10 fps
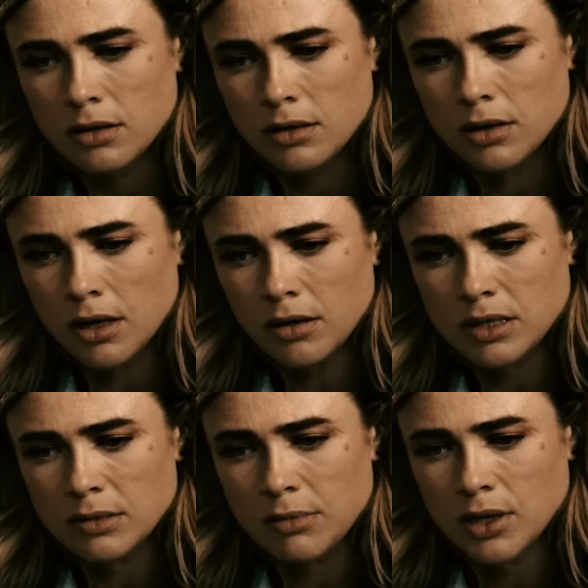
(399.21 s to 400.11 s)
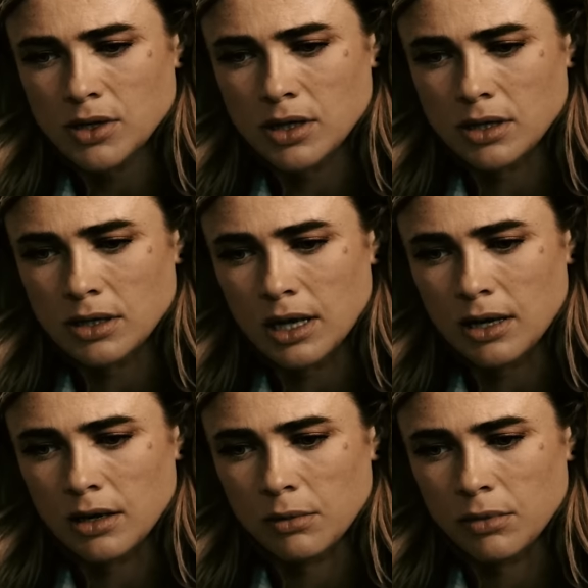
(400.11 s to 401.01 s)
The artist had mentioned this name
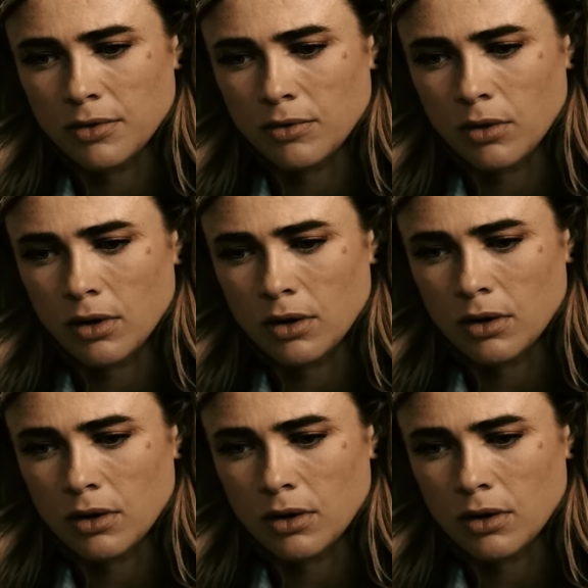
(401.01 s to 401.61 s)
to Babe earlier,